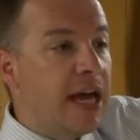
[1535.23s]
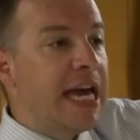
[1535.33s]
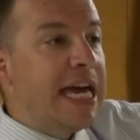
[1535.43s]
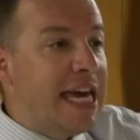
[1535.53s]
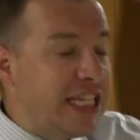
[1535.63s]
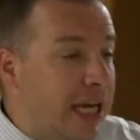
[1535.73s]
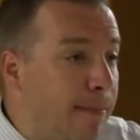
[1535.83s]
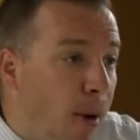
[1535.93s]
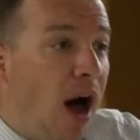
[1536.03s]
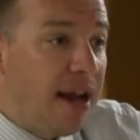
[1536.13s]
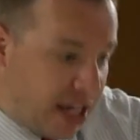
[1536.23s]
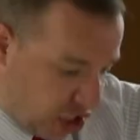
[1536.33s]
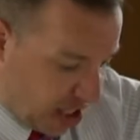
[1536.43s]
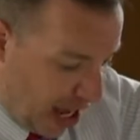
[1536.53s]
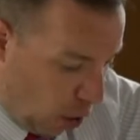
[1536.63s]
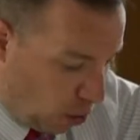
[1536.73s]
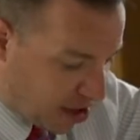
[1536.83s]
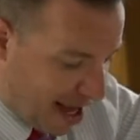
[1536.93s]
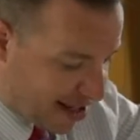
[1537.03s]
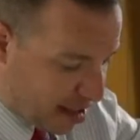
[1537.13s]
He's in bondage to that Old
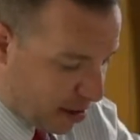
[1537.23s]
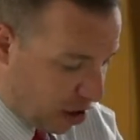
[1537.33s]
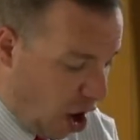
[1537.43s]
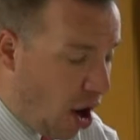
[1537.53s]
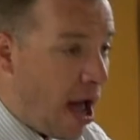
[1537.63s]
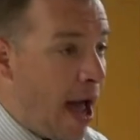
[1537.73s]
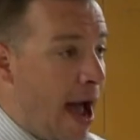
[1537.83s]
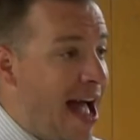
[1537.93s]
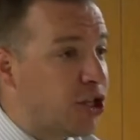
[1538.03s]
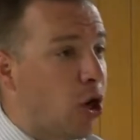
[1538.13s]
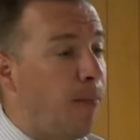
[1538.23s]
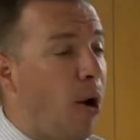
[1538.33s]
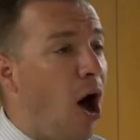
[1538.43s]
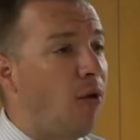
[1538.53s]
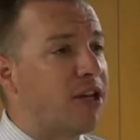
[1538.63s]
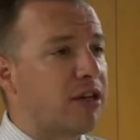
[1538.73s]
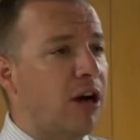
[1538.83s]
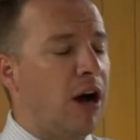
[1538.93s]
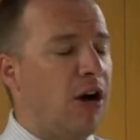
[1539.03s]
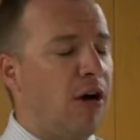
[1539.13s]
Testament law. And so Paul is uh,
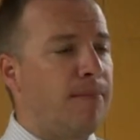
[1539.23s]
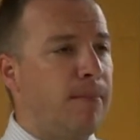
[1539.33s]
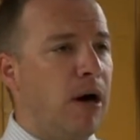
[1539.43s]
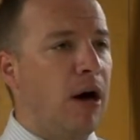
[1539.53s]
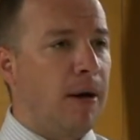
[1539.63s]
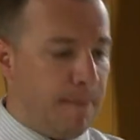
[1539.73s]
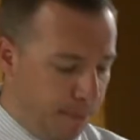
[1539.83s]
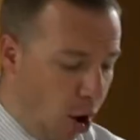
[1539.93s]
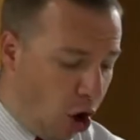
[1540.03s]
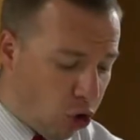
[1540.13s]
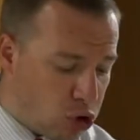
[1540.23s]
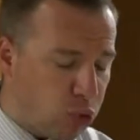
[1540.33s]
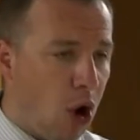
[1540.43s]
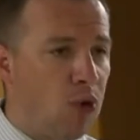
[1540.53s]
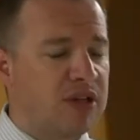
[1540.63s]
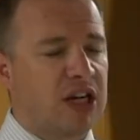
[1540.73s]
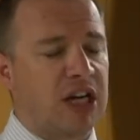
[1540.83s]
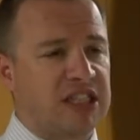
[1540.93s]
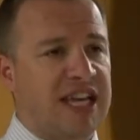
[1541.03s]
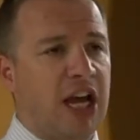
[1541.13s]
uh, uh, Paul, who
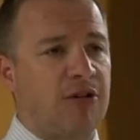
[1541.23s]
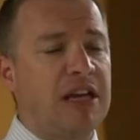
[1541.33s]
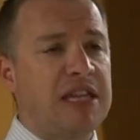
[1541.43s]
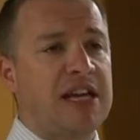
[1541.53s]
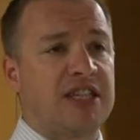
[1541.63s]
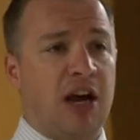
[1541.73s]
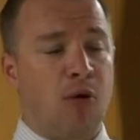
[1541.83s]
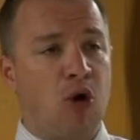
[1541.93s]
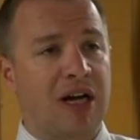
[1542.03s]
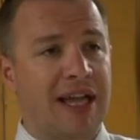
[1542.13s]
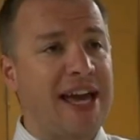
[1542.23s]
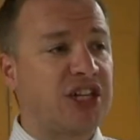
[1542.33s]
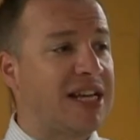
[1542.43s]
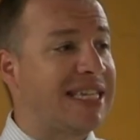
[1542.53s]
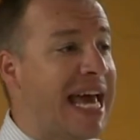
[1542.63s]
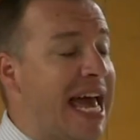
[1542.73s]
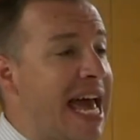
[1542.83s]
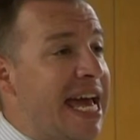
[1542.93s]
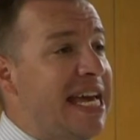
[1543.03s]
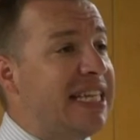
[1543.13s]
wrote Second Corinthians, then wrote Galatians. He